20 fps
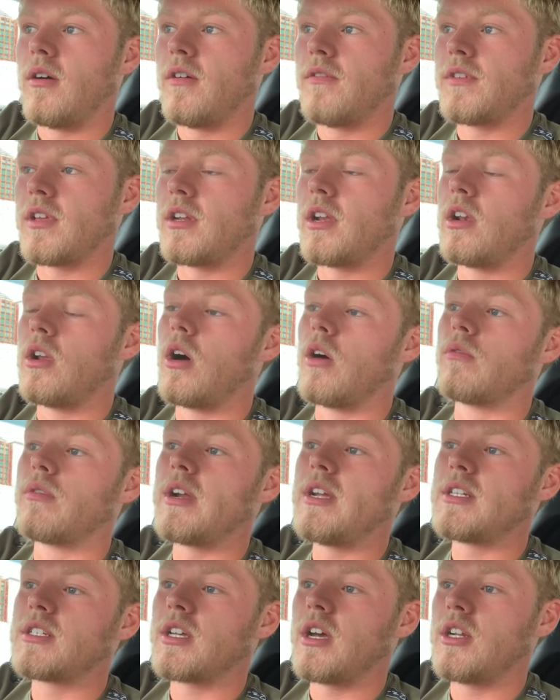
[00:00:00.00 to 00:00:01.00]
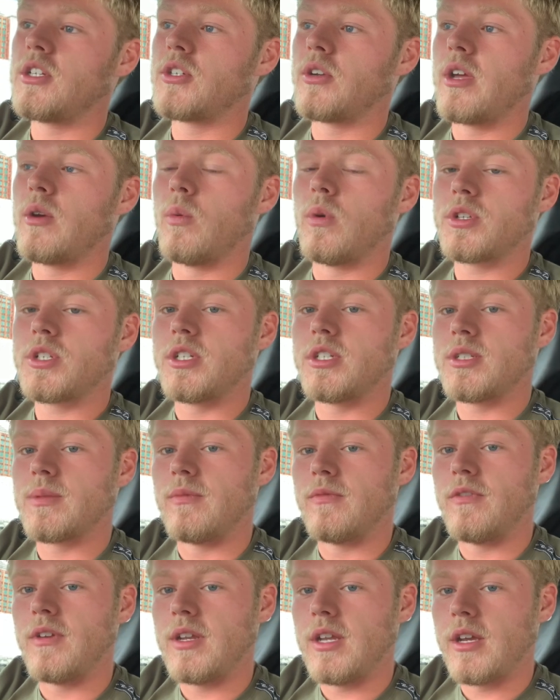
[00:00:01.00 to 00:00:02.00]
I've done a lot of research on it, watching
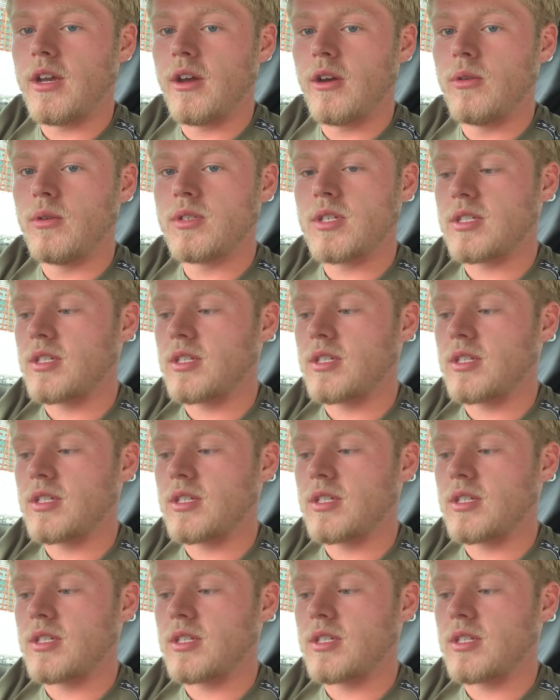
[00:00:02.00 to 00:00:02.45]
some videos.